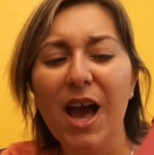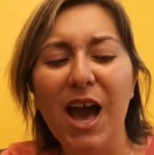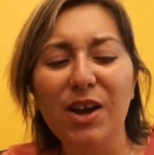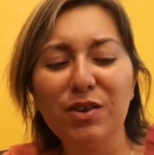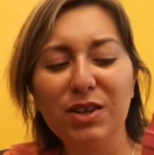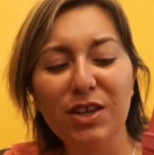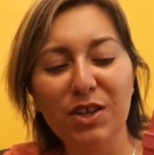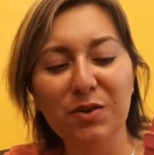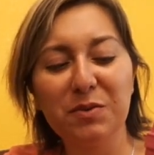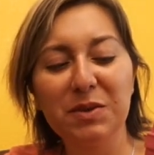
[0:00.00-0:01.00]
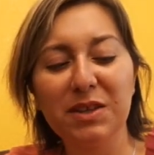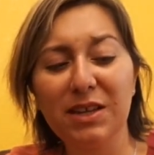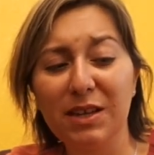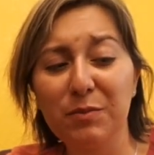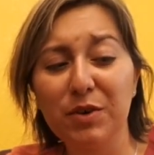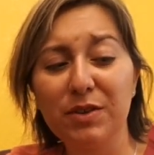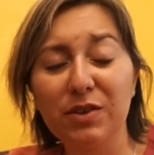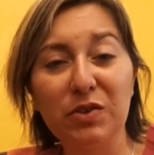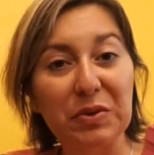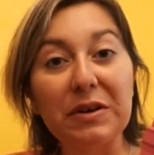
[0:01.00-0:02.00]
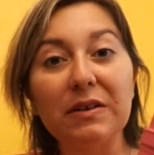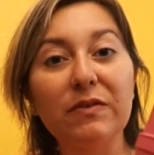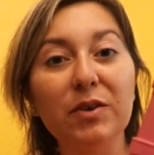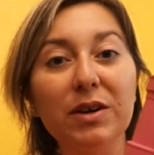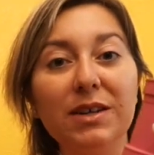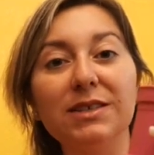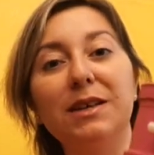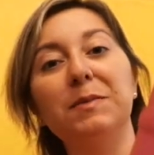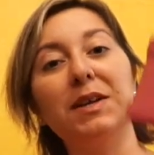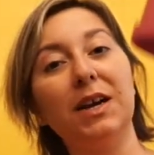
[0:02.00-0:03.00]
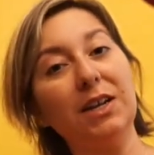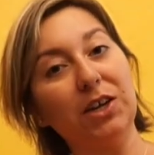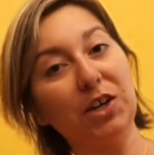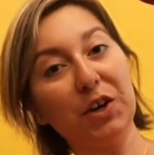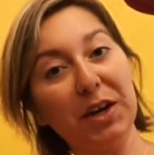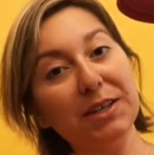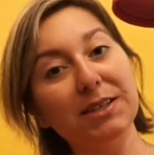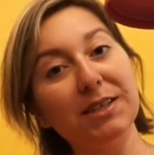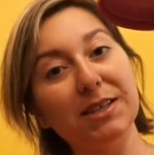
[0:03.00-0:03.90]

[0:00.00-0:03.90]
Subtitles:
I don't think you would really need more than 3 or 4 because that'd be kind of crazy,